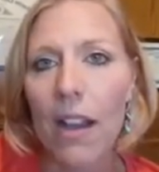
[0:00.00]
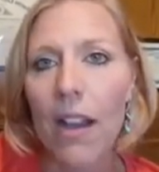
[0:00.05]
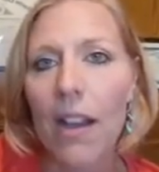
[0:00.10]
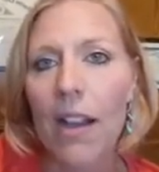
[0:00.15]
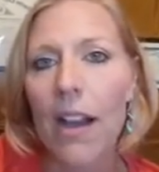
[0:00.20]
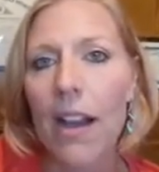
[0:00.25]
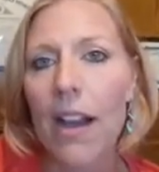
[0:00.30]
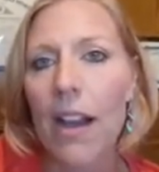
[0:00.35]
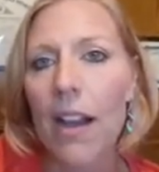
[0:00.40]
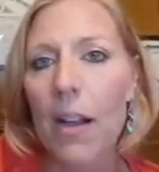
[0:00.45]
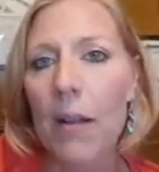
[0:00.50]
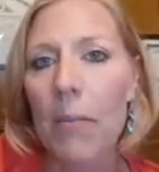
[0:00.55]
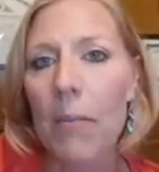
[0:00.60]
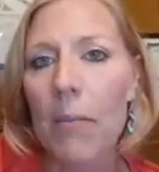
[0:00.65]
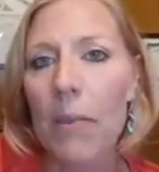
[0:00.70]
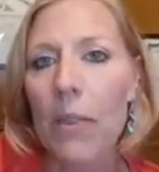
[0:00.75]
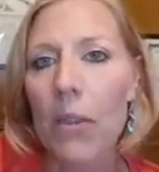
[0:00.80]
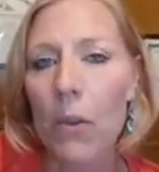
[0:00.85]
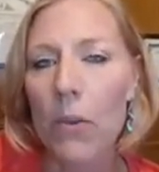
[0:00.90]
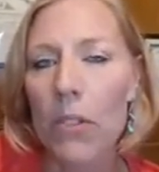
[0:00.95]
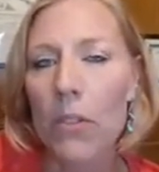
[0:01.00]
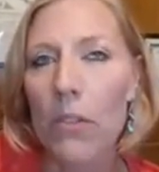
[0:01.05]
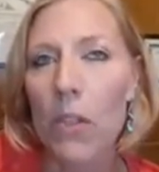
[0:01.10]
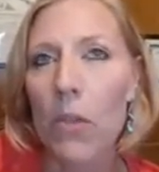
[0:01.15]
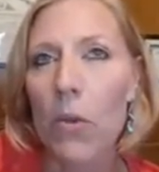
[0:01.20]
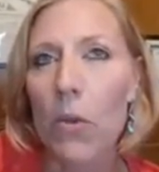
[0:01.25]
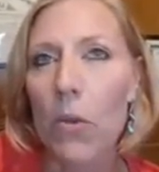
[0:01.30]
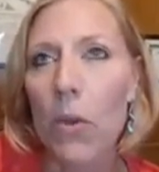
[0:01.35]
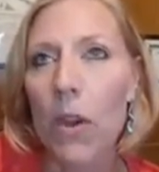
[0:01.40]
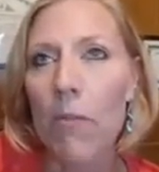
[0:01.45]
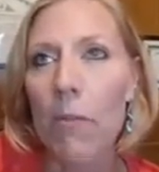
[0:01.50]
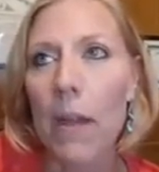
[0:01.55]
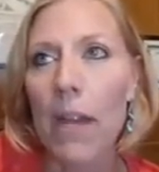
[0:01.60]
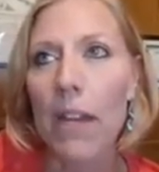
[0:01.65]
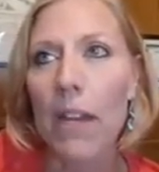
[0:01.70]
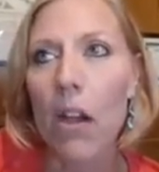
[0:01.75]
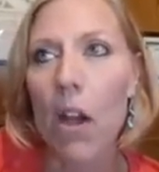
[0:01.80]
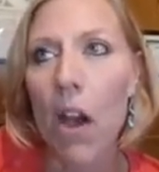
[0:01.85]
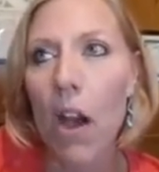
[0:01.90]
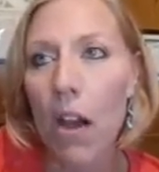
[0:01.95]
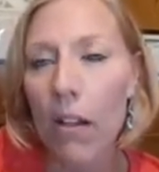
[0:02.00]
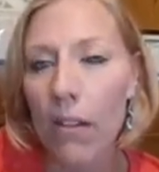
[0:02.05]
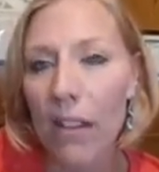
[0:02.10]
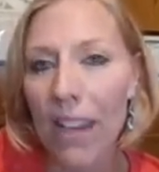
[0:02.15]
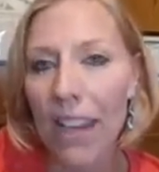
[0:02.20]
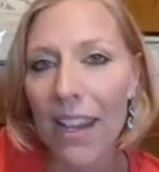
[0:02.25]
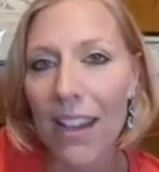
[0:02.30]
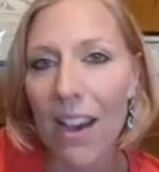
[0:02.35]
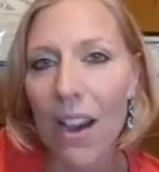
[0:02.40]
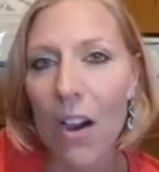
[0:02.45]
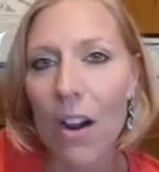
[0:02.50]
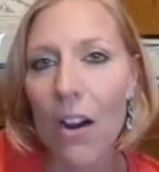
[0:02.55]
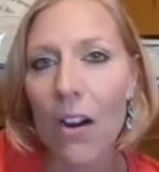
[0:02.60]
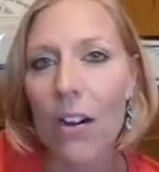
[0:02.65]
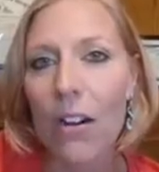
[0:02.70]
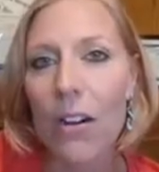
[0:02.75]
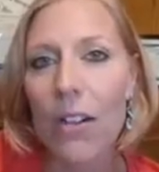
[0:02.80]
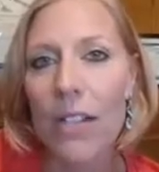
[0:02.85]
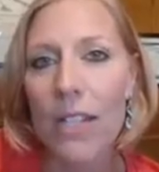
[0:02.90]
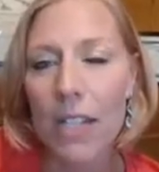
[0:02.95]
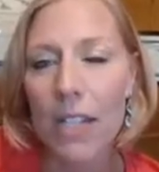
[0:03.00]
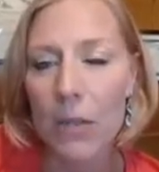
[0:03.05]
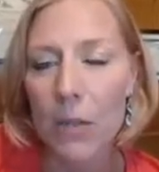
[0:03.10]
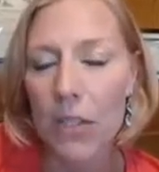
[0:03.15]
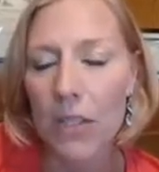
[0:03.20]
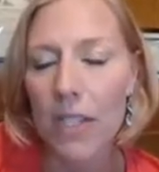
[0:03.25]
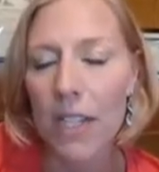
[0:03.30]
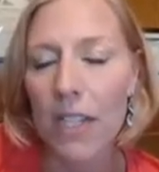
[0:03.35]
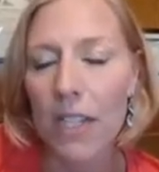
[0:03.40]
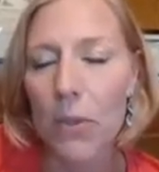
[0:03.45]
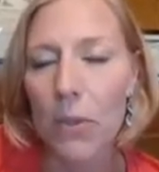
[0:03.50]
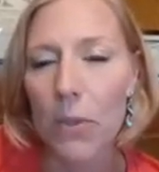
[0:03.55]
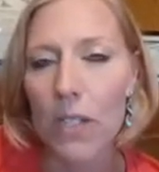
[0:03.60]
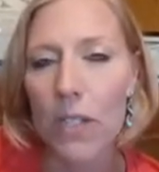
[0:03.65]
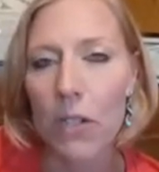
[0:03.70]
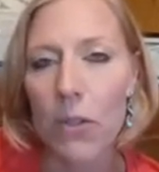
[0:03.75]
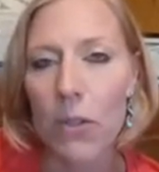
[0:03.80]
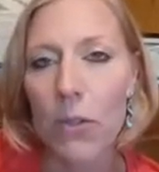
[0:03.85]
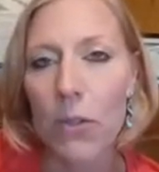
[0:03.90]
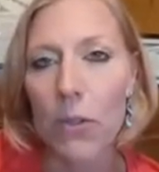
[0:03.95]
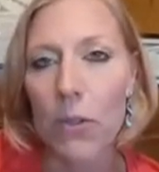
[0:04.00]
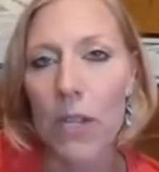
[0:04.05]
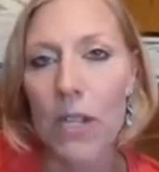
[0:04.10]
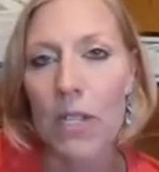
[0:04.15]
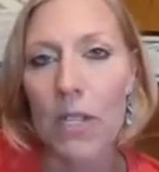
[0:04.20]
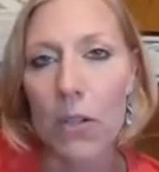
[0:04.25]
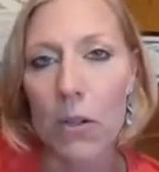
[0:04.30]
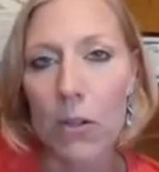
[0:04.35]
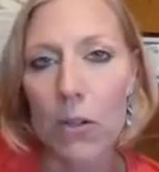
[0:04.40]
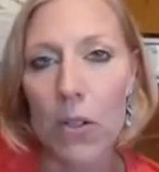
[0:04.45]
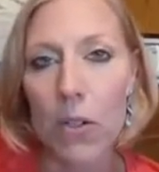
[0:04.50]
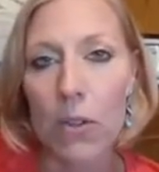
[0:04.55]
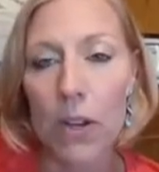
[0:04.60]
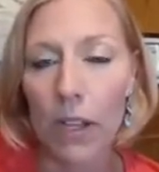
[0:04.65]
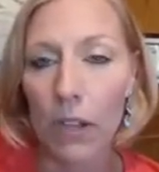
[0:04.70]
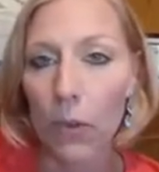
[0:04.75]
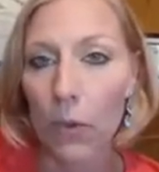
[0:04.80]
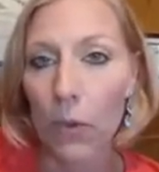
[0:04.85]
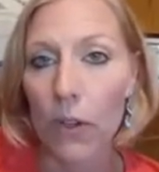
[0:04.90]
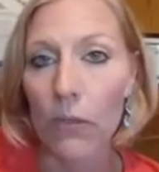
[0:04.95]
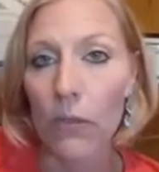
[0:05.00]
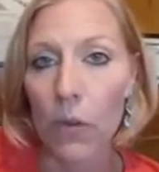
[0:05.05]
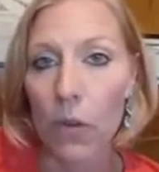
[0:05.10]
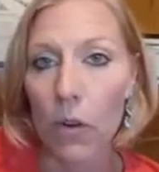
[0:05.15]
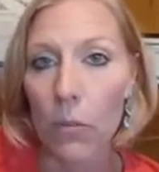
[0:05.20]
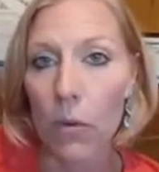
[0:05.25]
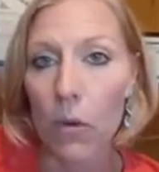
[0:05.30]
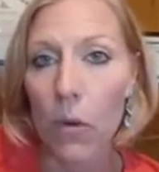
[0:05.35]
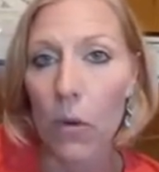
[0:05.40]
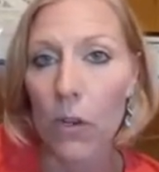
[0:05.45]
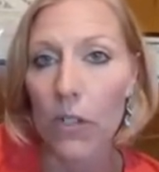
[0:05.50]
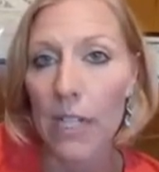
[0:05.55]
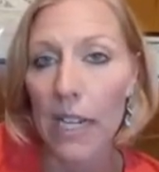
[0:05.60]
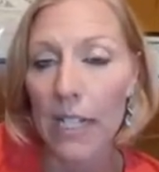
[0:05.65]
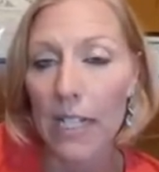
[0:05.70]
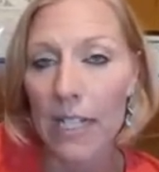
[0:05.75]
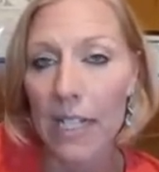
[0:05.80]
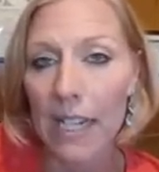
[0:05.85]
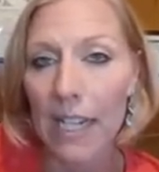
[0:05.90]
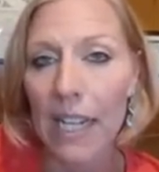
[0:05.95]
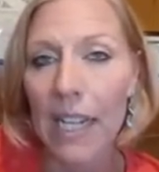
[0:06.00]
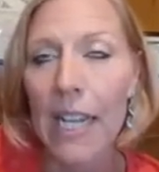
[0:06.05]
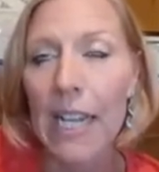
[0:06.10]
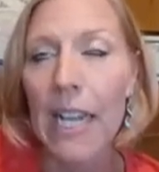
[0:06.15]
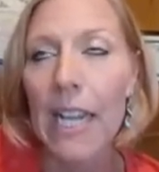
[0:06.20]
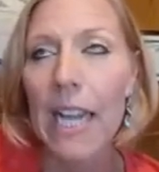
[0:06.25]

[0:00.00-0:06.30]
Those of you who have been calling our 616-303-0093 phone number or texting,